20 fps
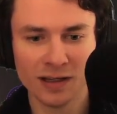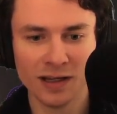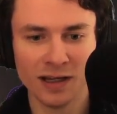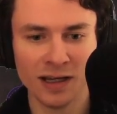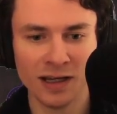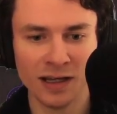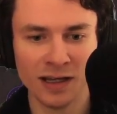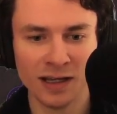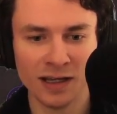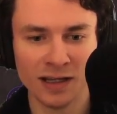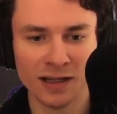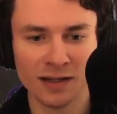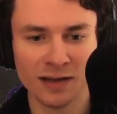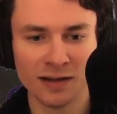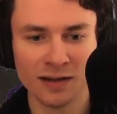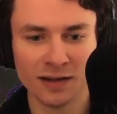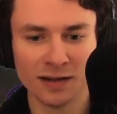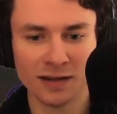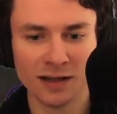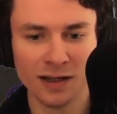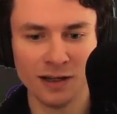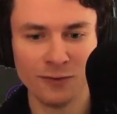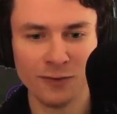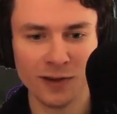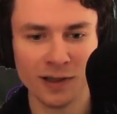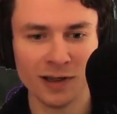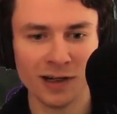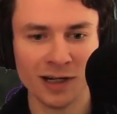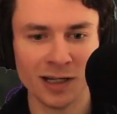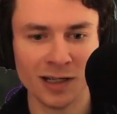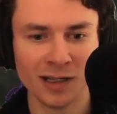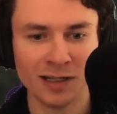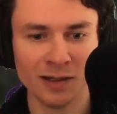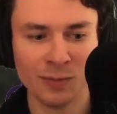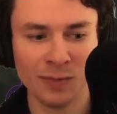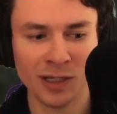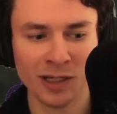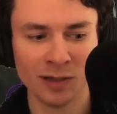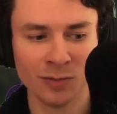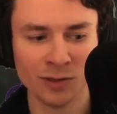And I figured I'd
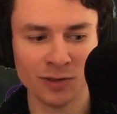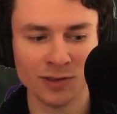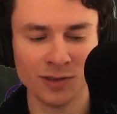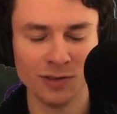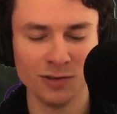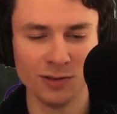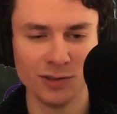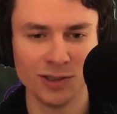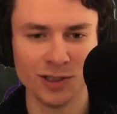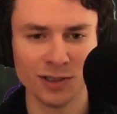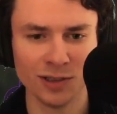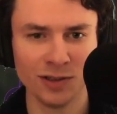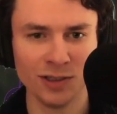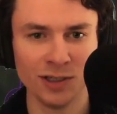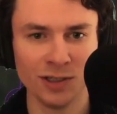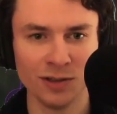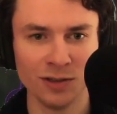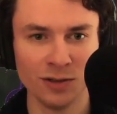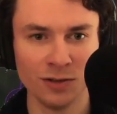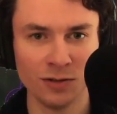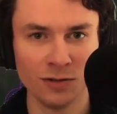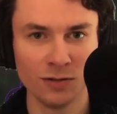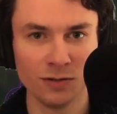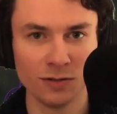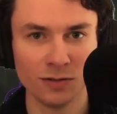be able to show you